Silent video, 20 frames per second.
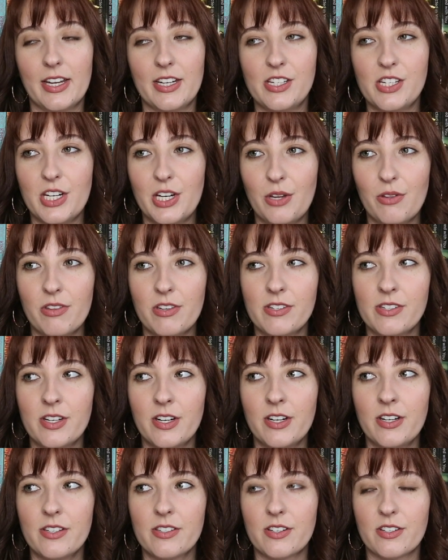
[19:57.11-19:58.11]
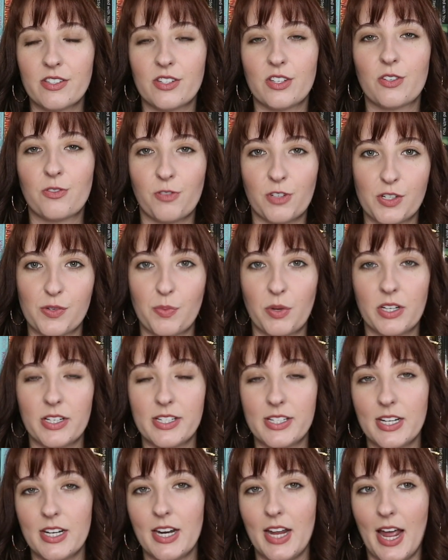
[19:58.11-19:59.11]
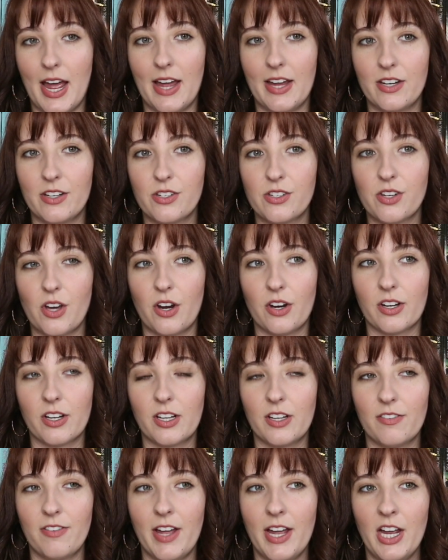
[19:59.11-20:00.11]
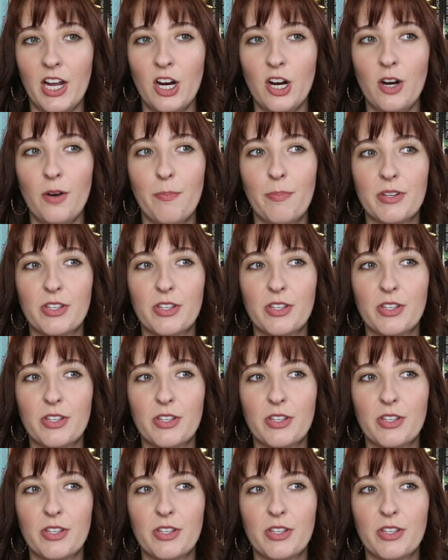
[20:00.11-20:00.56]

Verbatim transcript: continue this series because this first book did end on a cliffhanger,